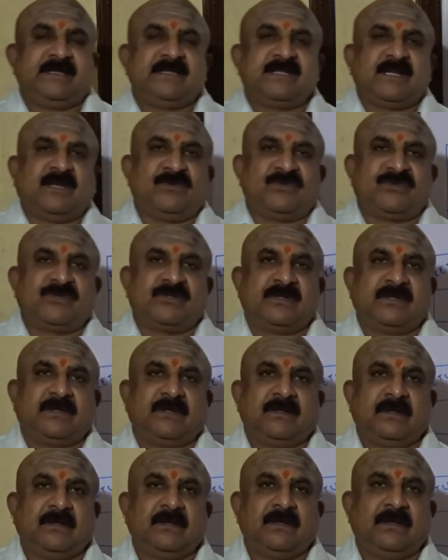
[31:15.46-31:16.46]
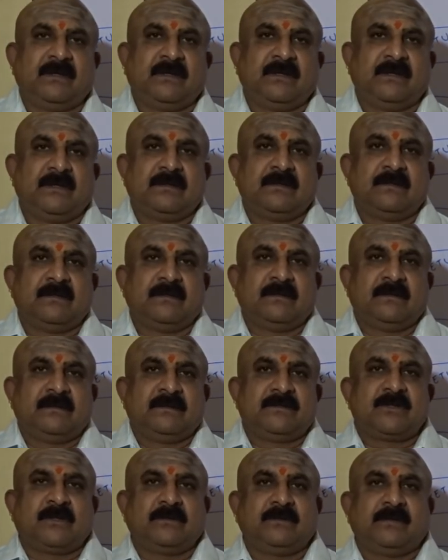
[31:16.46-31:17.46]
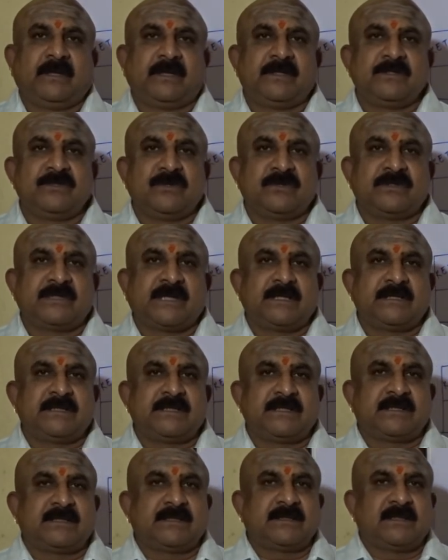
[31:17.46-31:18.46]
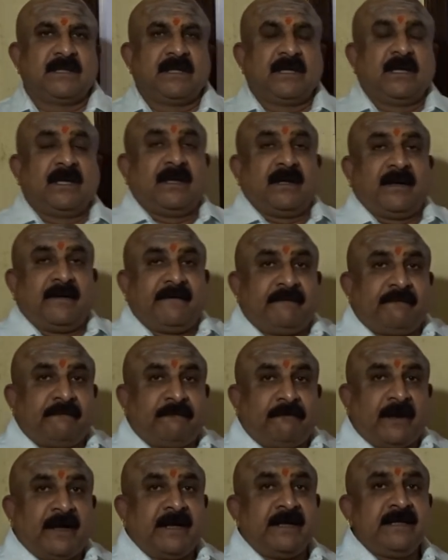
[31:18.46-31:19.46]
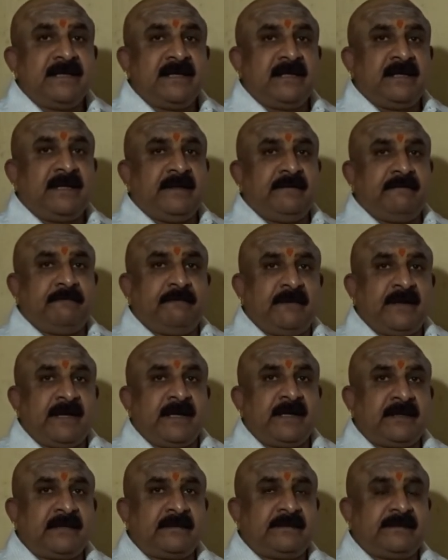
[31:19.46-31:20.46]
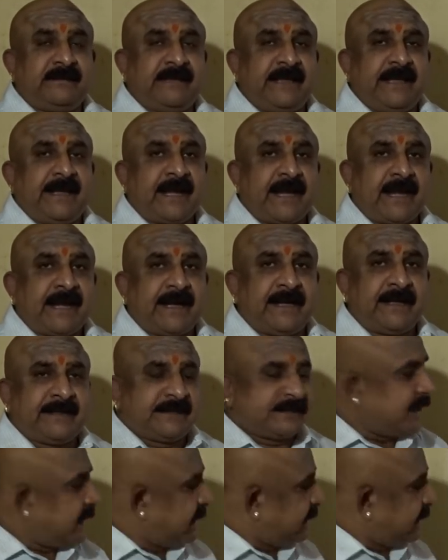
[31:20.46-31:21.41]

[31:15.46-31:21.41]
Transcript: this house. So there is no chances. Finally, where they had a